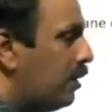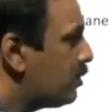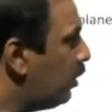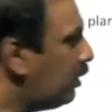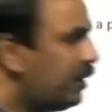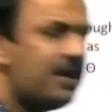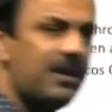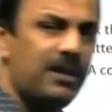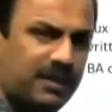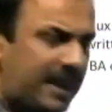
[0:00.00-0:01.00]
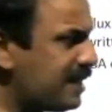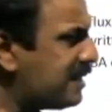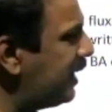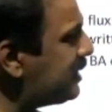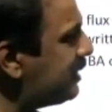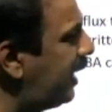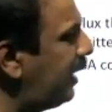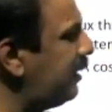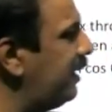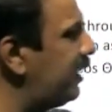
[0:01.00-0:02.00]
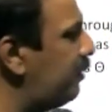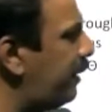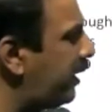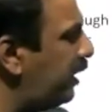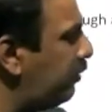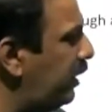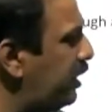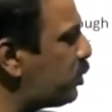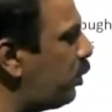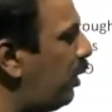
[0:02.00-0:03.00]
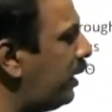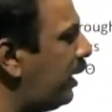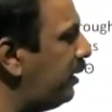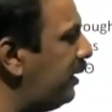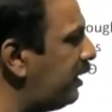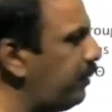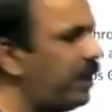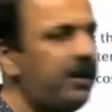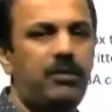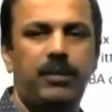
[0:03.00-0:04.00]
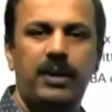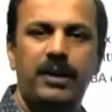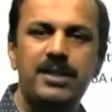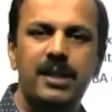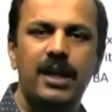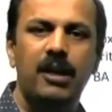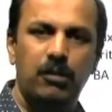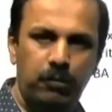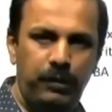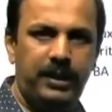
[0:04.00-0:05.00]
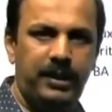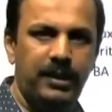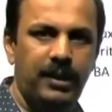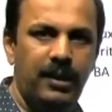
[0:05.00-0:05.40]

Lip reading: So that says that here the magnetic field is strong and here the magnetic field is weak.